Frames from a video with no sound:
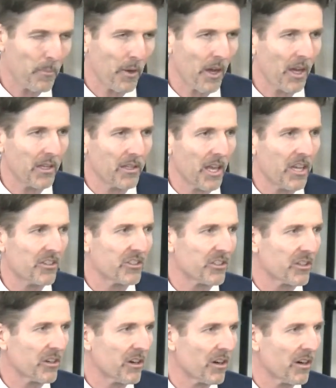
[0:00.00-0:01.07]
by
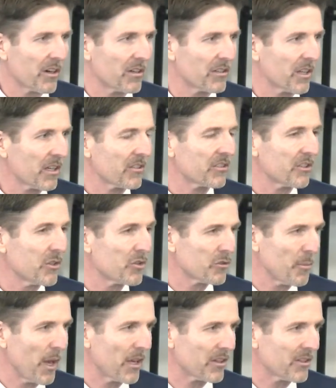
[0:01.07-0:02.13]
nature are
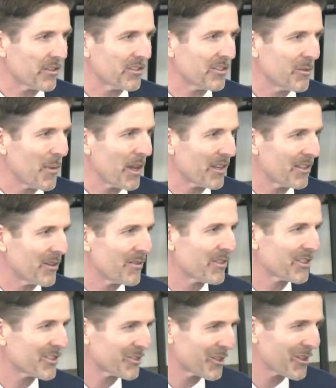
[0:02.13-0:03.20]
excuse makers. You
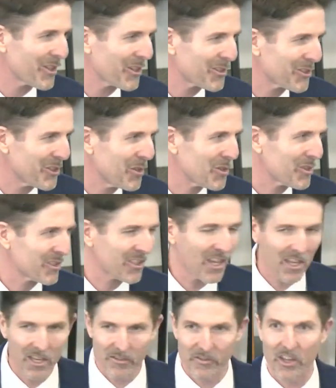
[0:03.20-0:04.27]
have good excuses.
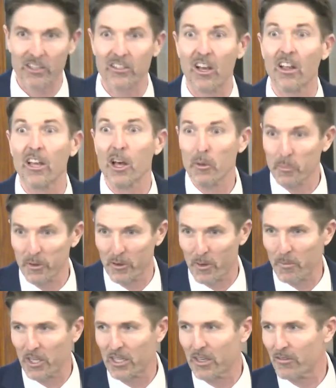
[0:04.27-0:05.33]
In fact, I'll help you.
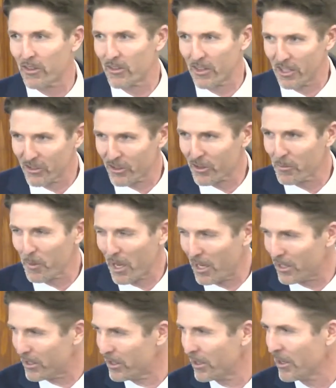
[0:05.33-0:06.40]
I'm going to give you, these are the
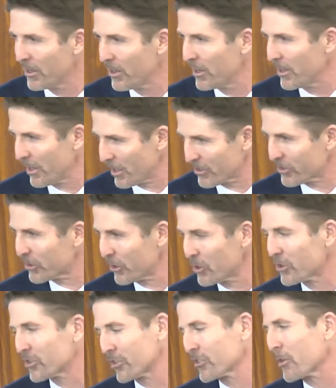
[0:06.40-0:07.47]
main
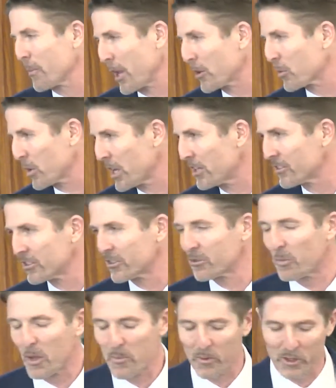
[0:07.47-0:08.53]
excuses, the main reasons
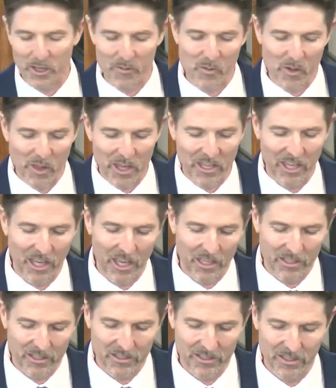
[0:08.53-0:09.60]
people give where they
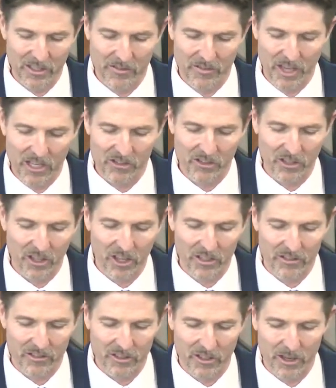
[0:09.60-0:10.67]
can't
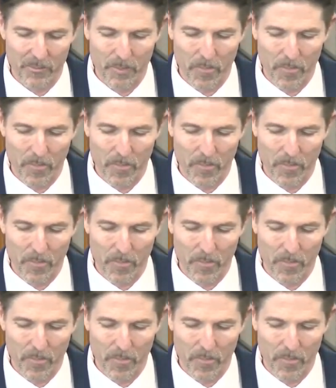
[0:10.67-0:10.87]
evangelize.